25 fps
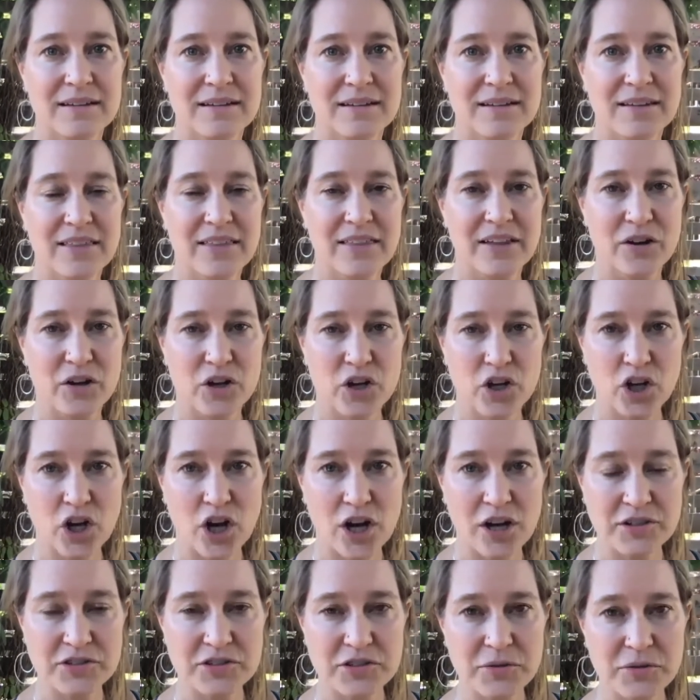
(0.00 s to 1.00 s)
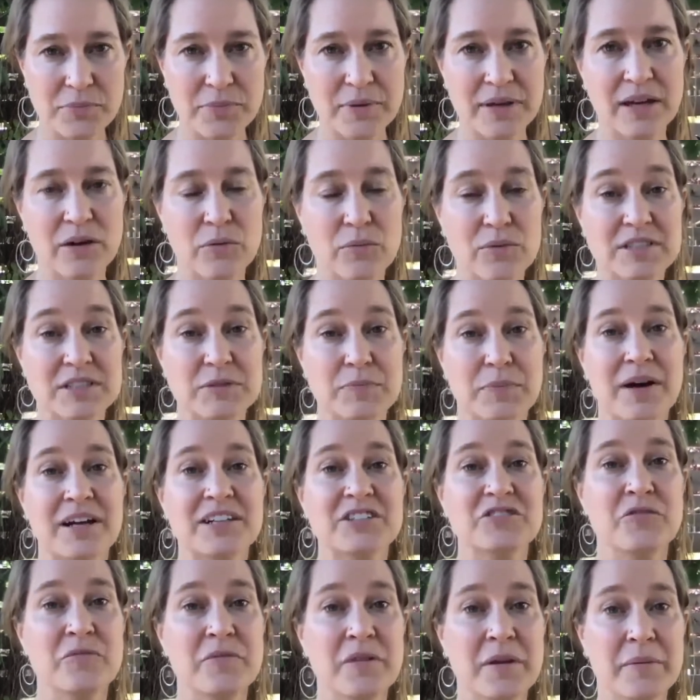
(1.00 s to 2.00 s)
There could also be a response
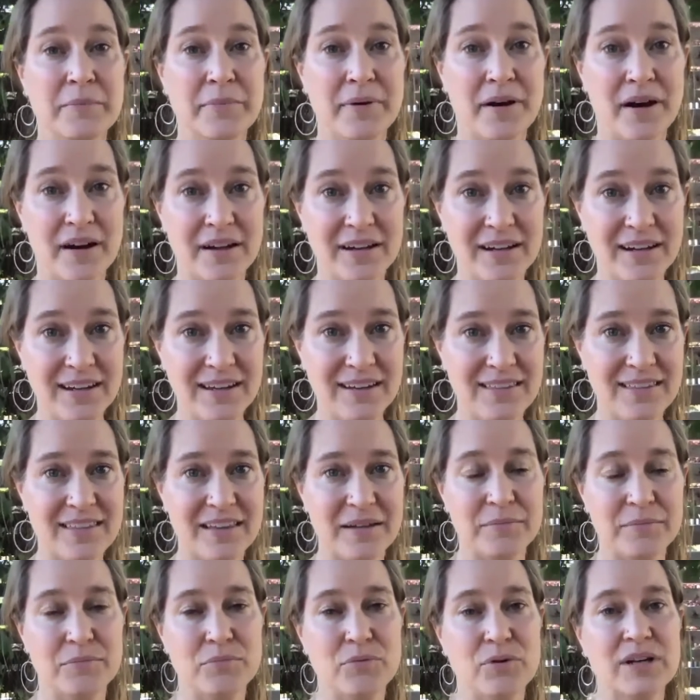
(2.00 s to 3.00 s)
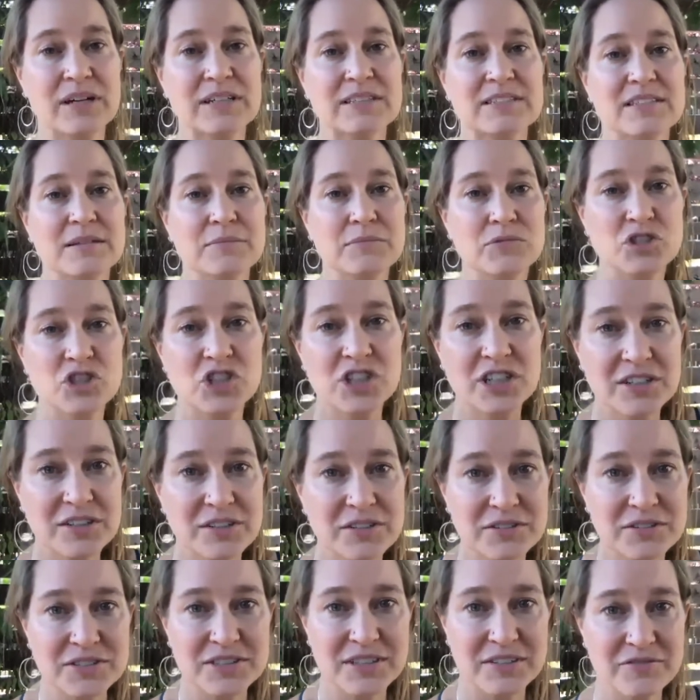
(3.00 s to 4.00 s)
from the body that brings some
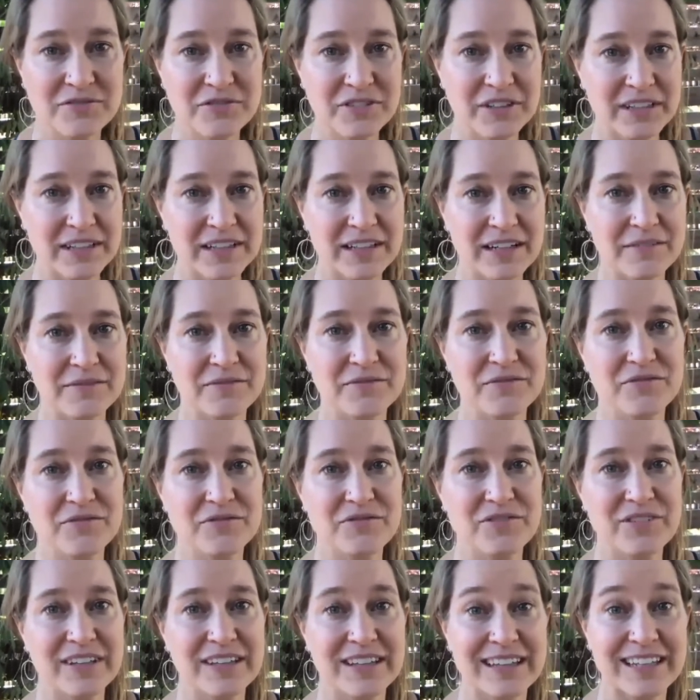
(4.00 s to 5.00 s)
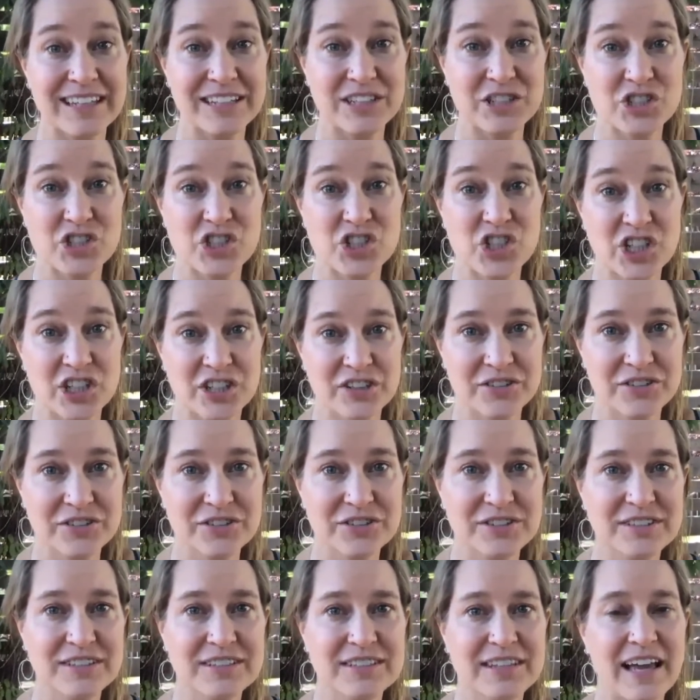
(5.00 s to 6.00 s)
chills, a feeling of feeling
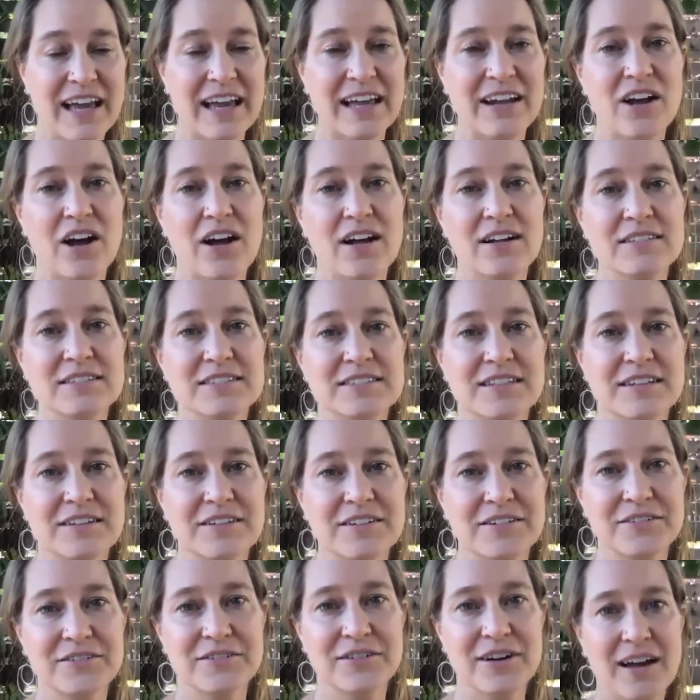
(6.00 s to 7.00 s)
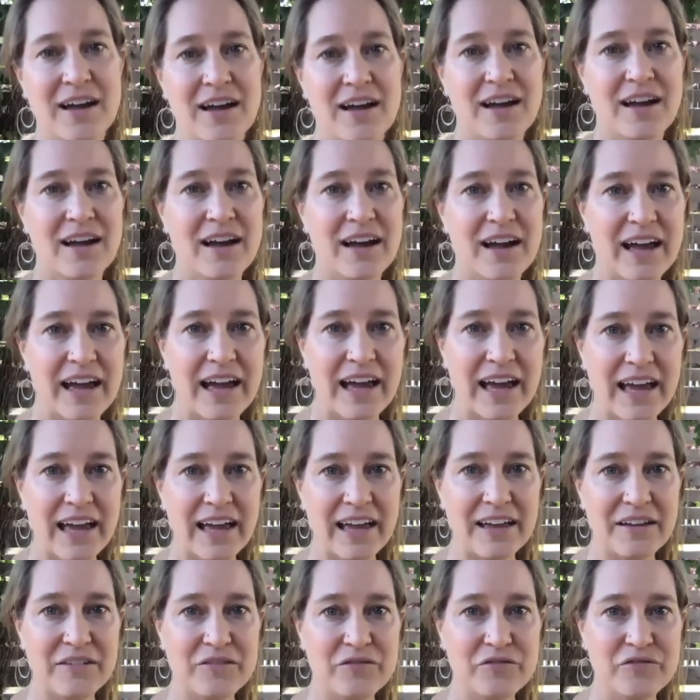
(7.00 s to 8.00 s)
chilled, and also
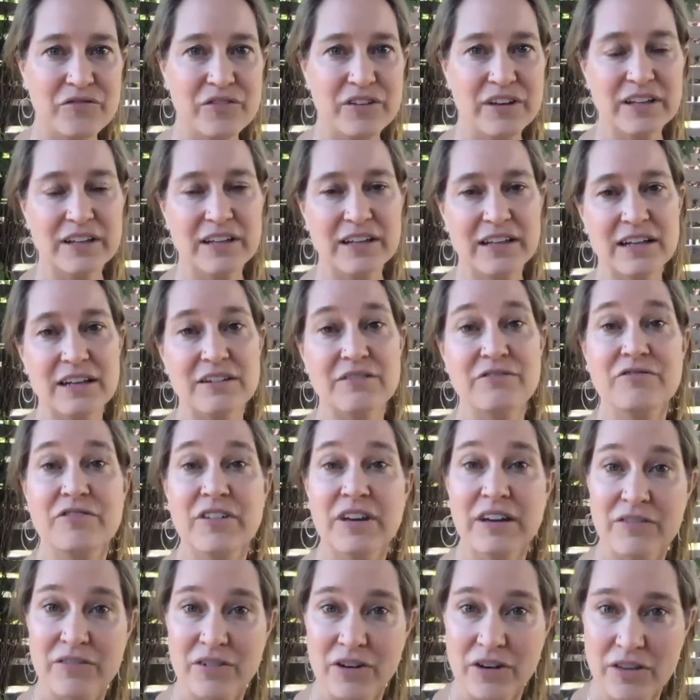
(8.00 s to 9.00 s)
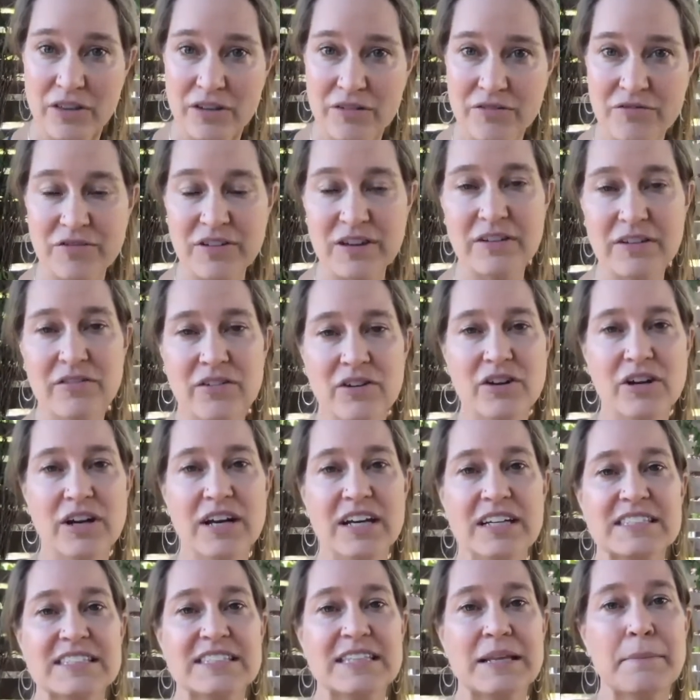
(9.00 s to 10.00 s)
a feeling of fever. The fever
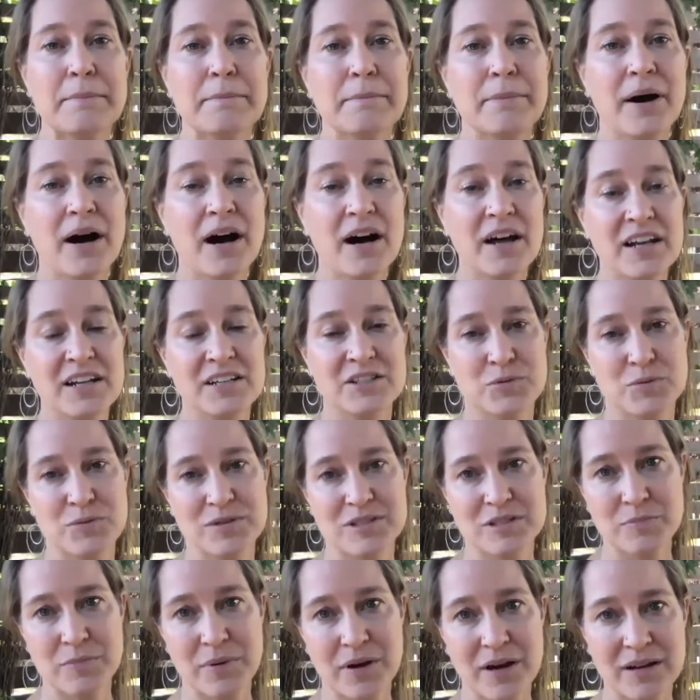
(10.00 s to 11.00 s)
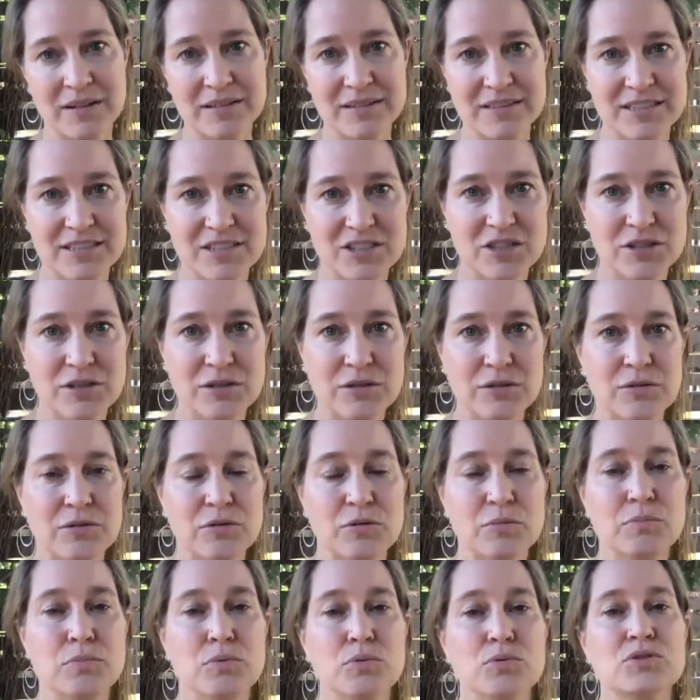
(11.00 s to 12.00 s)
is the body's response to
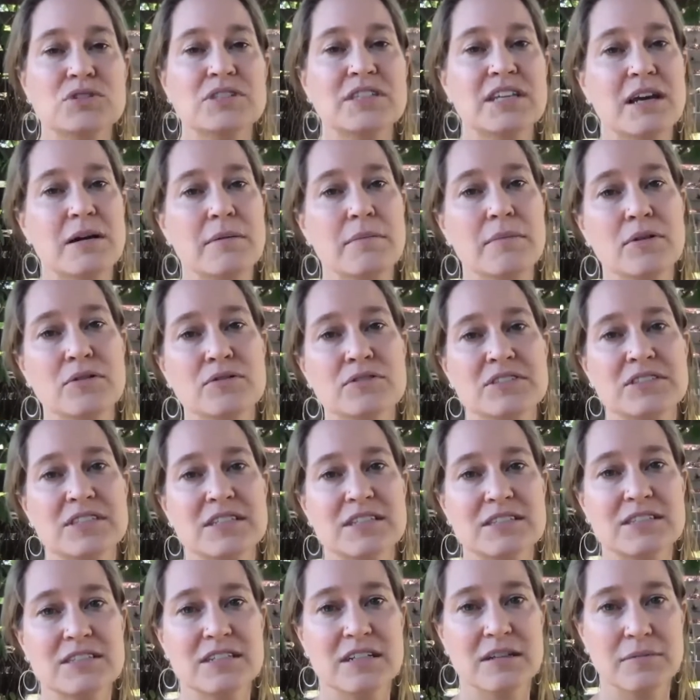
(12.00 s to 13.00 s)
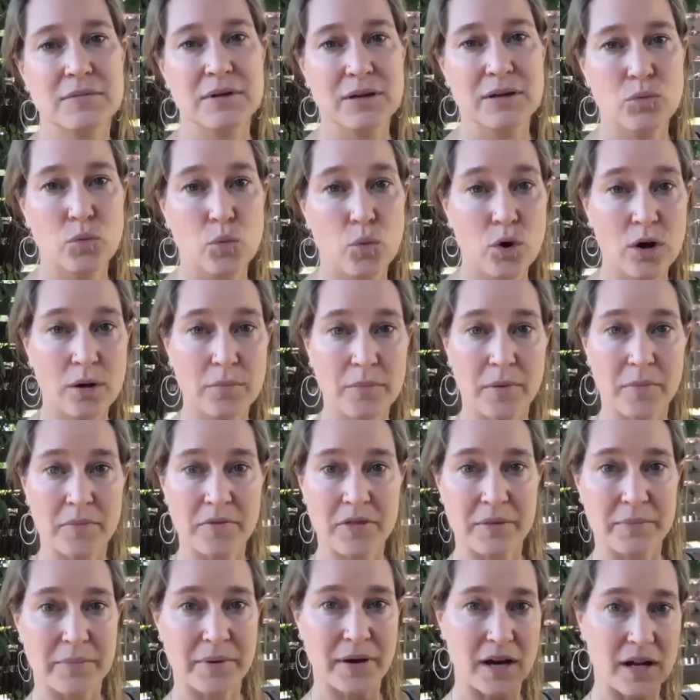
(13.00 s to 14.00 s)
boost the immune system and warm up the
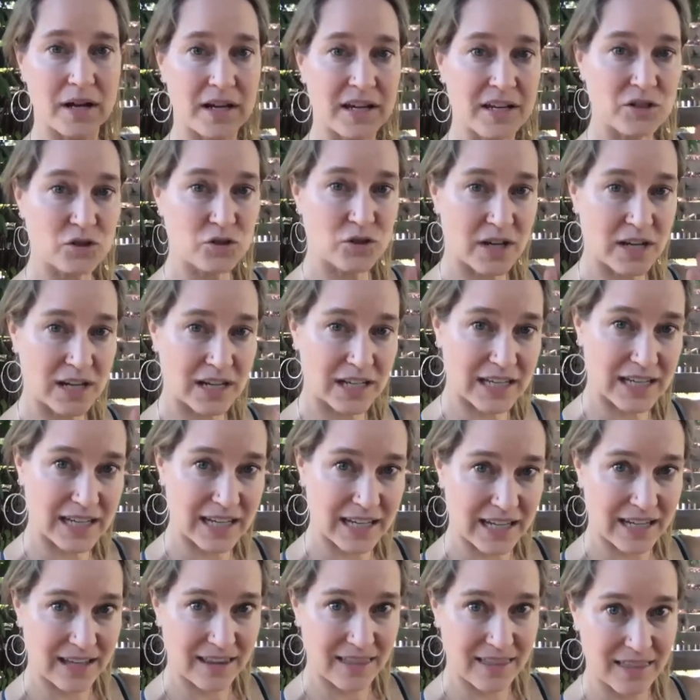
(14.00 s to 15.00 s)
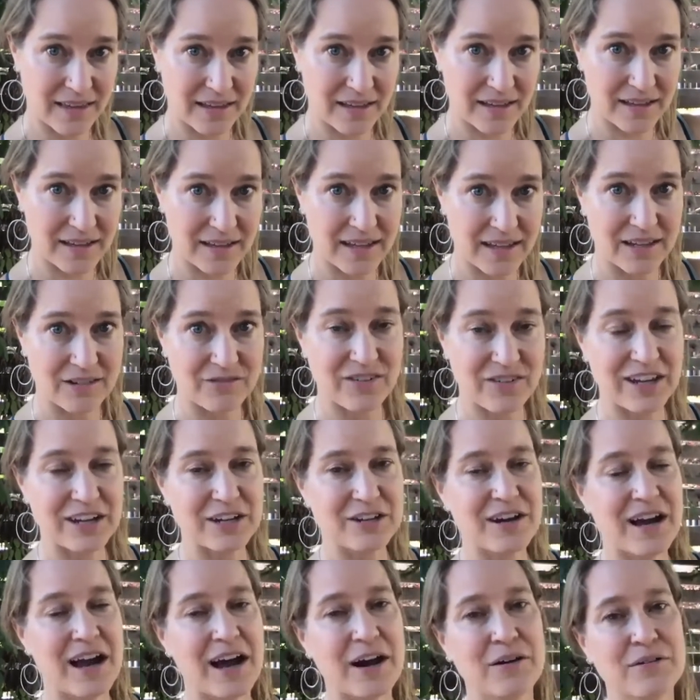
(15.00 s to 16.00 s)
body and try to kick the invader
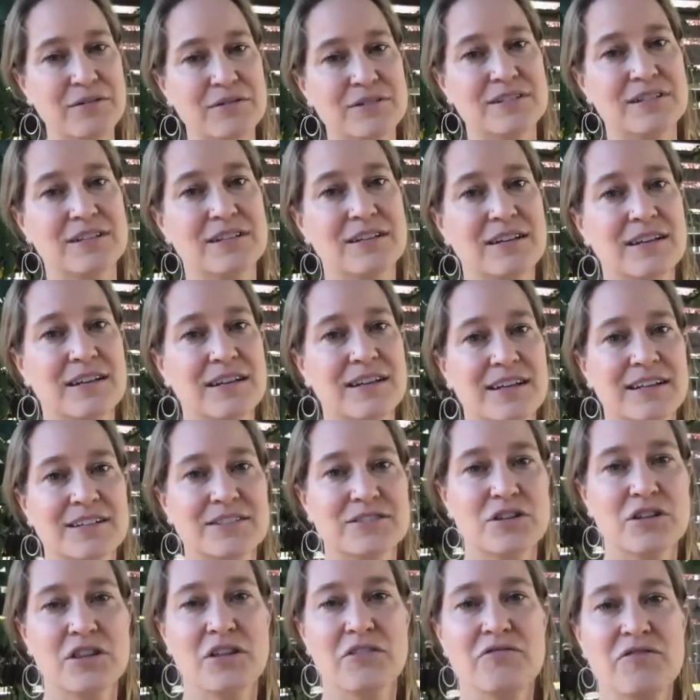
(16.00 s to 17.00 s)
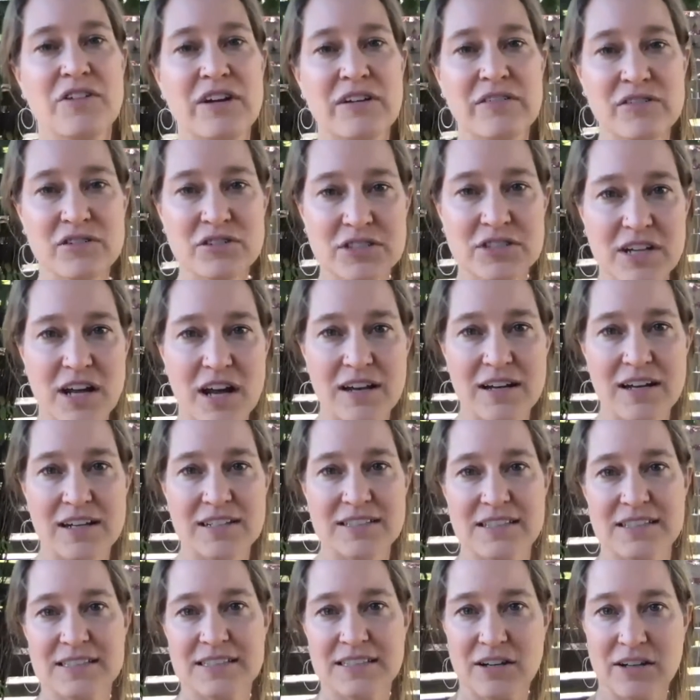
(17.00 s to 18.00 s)
out. So the fever is not
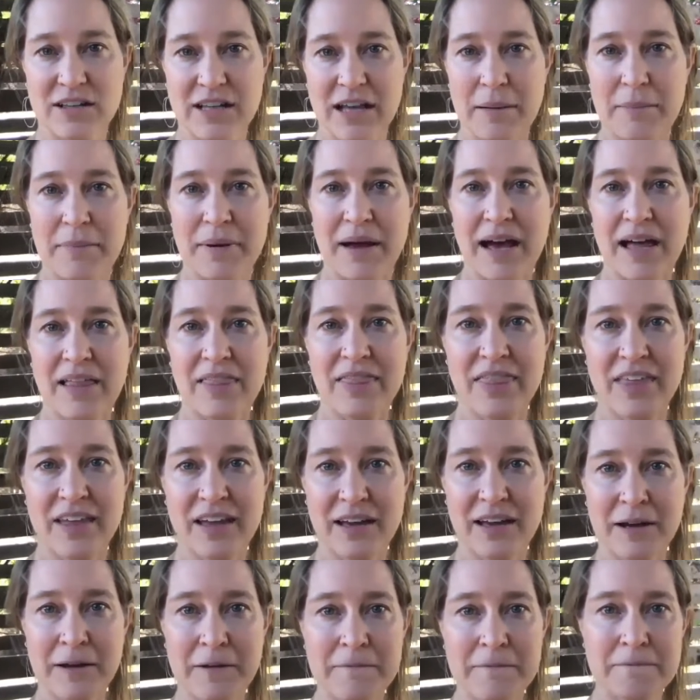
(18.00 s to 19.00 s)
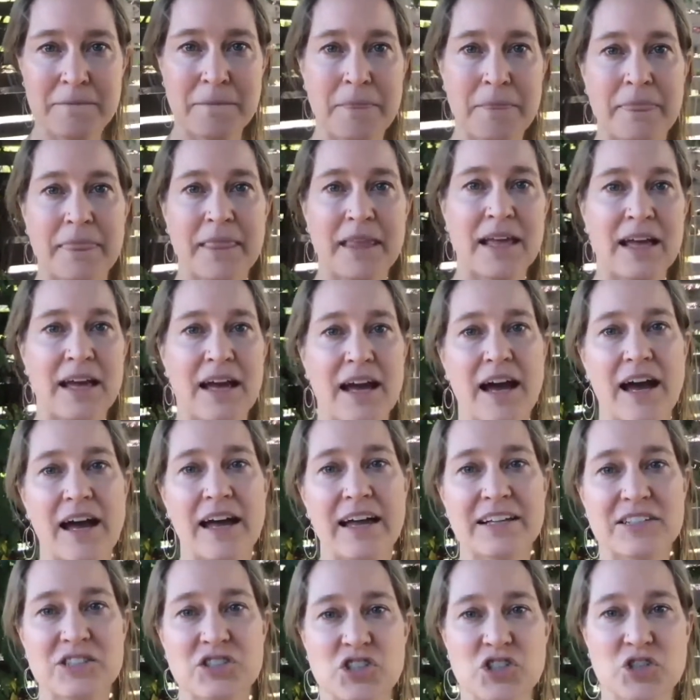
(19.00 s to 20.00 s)
necessarily a bad thing.
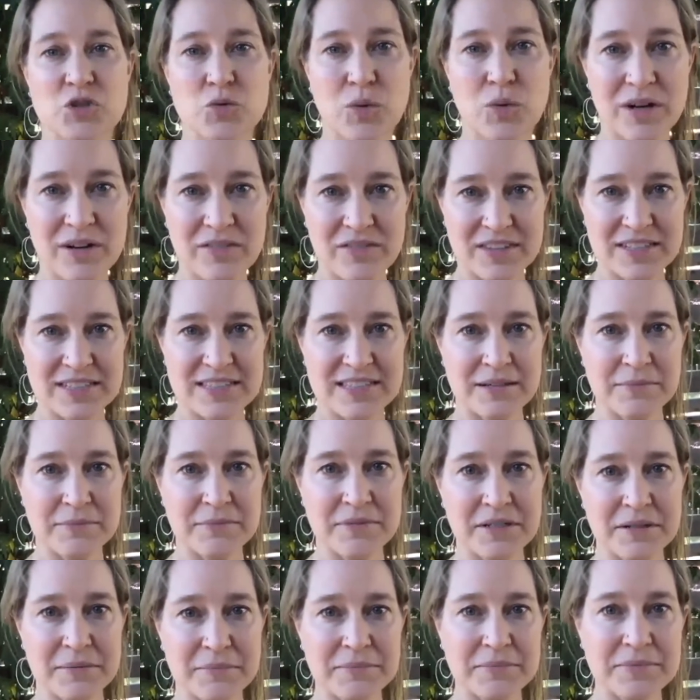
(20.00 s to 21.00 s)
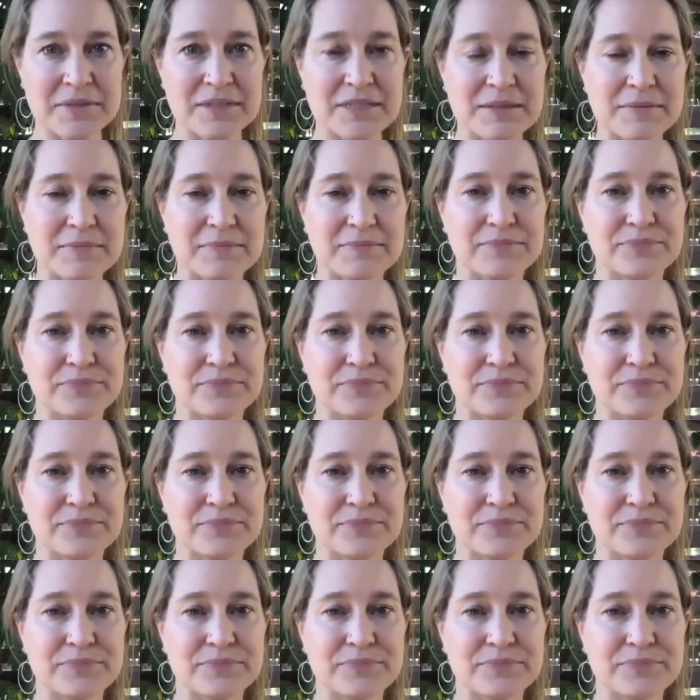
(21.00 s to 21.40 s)
It's just one of the symptoms.